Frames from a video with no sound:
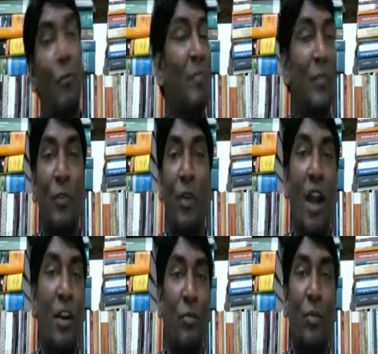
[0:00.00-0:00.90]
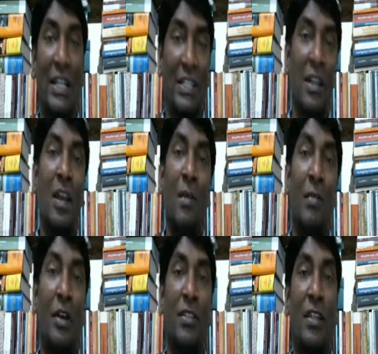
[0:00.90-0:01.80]
you can't do it,
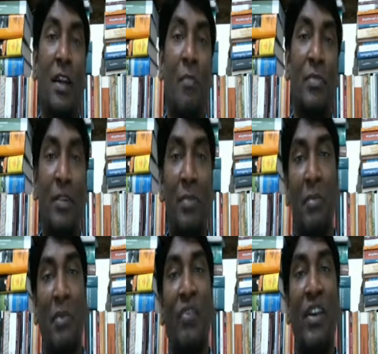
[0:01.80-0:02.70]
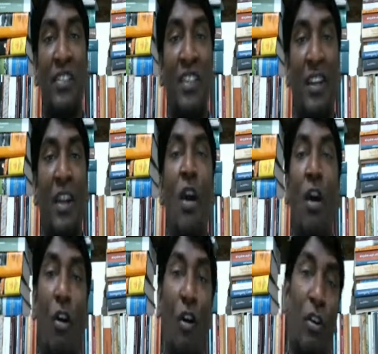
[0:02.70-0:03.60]
because the company may be fixing,
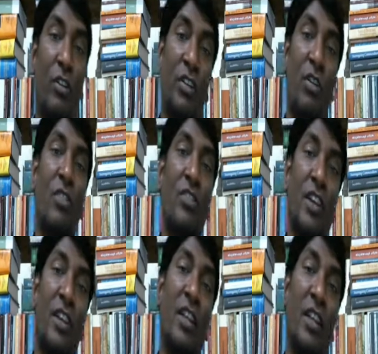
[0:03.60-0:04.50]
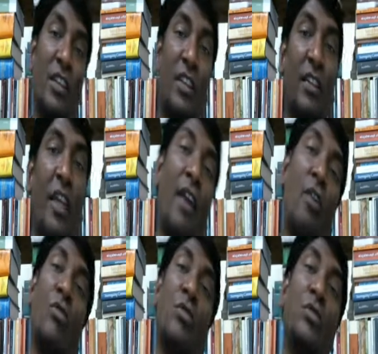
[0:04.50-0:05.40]
or on the contrary, they're
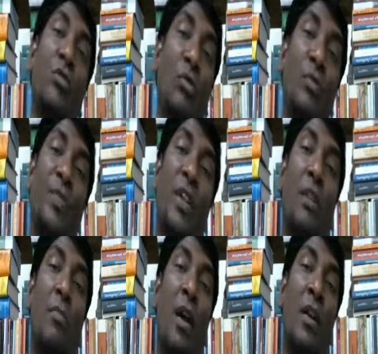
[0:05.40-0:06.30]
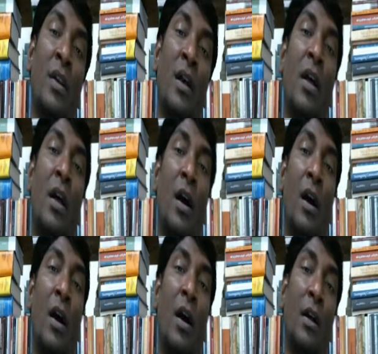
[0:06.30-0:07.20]
also the demand,
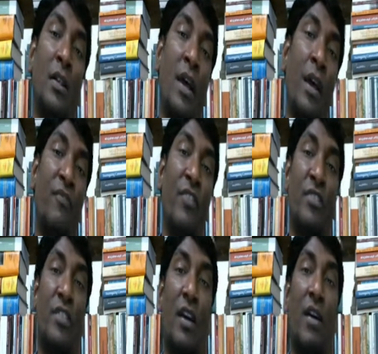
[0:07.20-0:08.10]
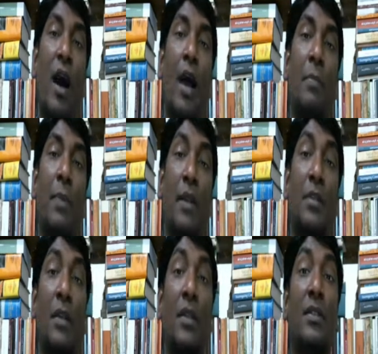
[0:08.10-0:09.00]
they are fixing a high price.
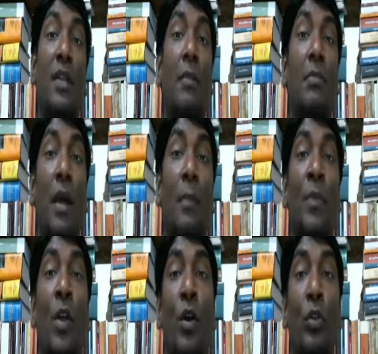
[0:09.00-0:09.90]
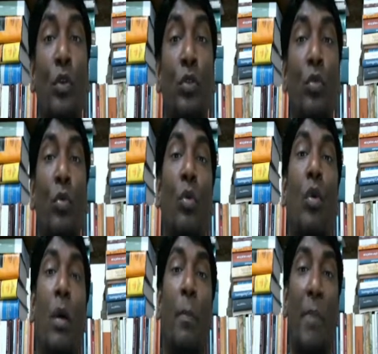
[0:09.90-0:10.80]
At the same time, those
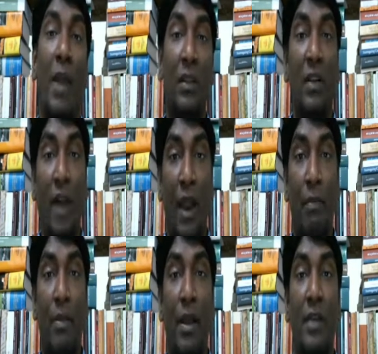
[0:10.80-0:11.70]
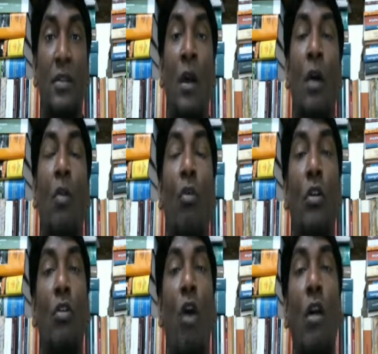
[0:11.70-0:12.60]
who pay the higher price would
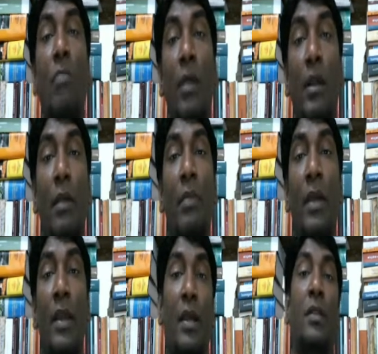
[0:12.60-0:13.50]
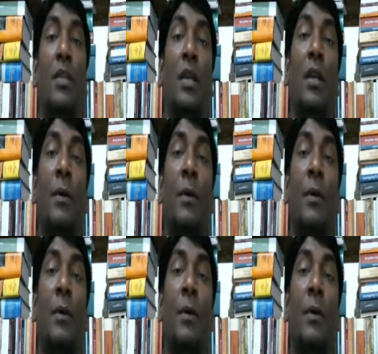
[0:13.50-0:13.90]
normally be the